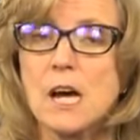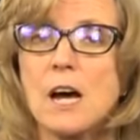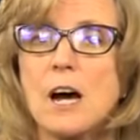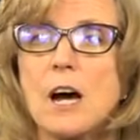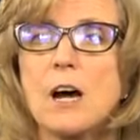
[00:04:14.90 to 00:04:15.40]

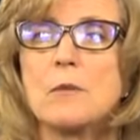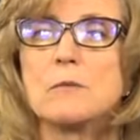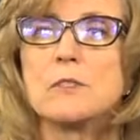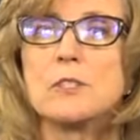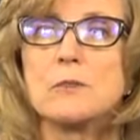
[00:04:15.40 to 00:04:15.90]

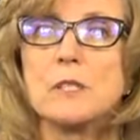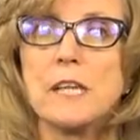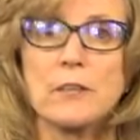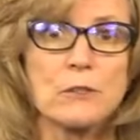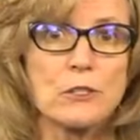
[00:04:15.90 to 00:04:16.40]
um, to the
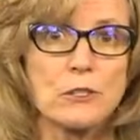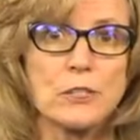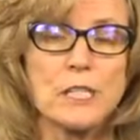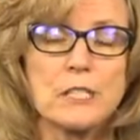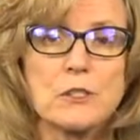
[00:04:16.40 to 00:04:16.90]
other
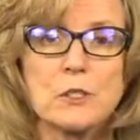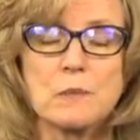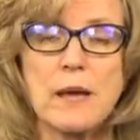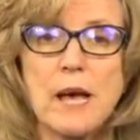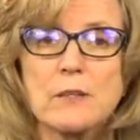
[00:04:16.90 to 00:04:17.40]
attorney, to your
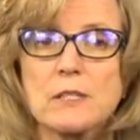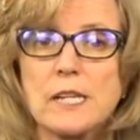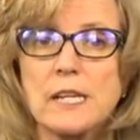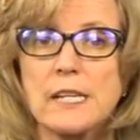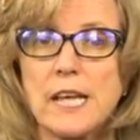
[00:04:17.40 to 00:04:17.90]
spouse,
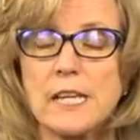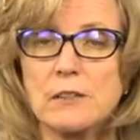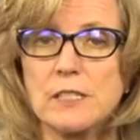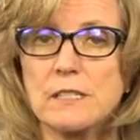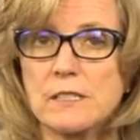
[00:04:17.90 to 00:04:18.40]
saying, hey, you
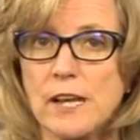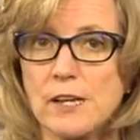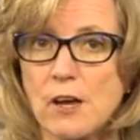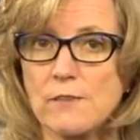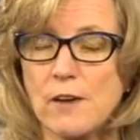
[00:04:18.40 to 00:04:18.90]
need to sign
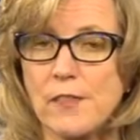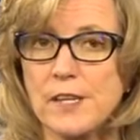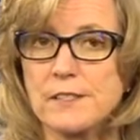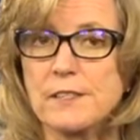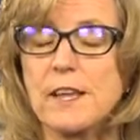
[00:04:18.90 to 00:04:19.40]
off on
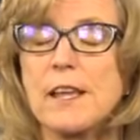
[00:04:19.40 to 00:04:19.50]
this.